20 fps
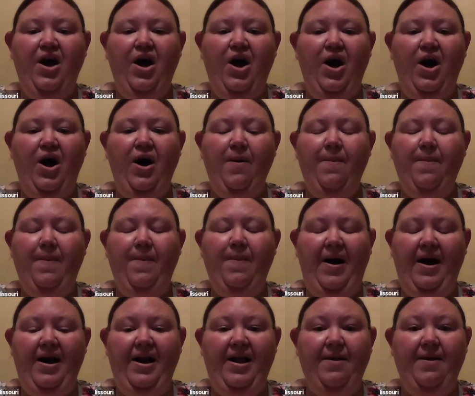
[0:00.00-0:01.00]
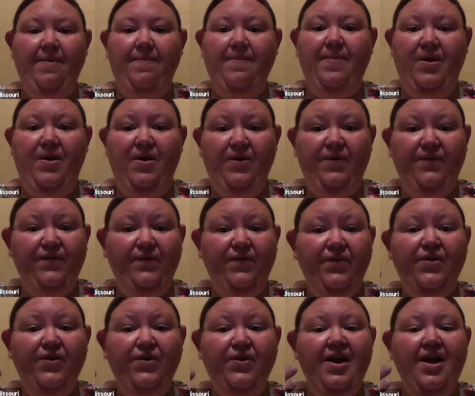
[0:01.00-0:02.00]
our body
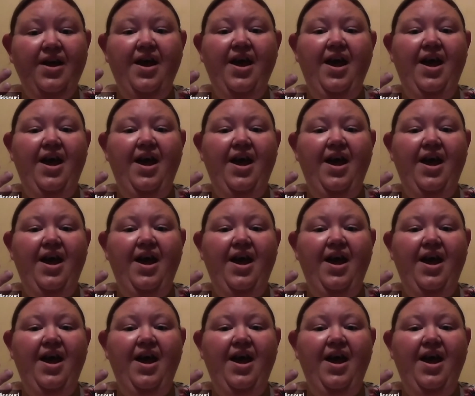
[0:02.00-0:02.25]
beautiful,